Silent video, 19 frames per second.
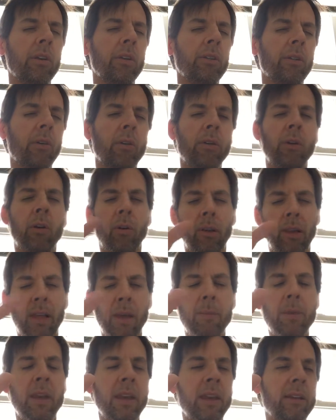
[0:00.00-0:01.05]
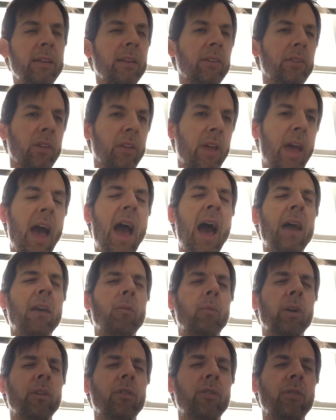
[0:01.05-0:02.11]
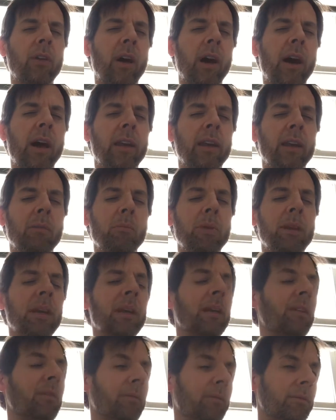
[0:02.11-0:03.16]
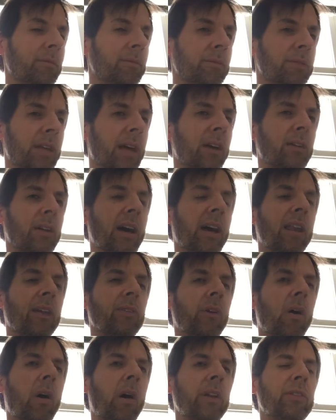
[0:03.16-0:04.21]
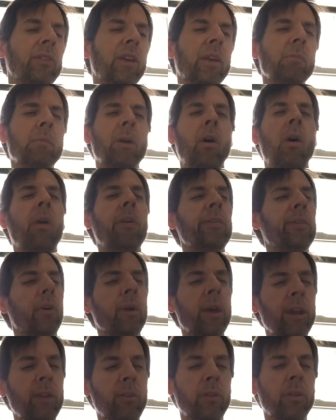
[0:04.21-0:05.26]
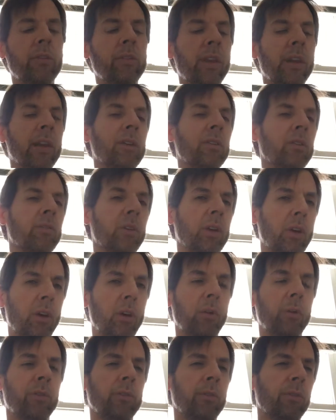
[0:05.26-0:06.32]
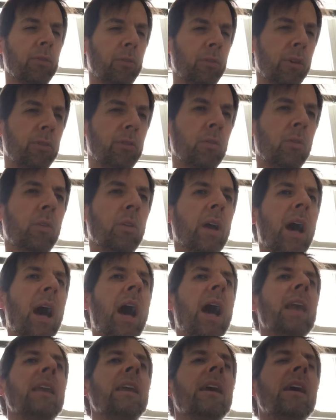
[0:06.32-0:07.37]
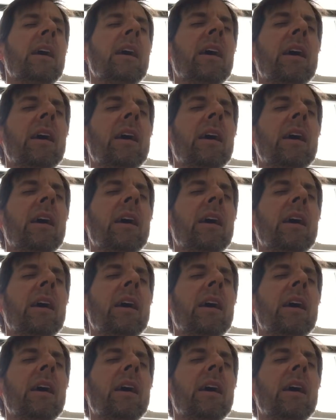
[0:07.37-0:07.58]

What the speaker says: So you're limited to that, which can sound kind of daunting, but also interesting, because if you go to his nutritional guide,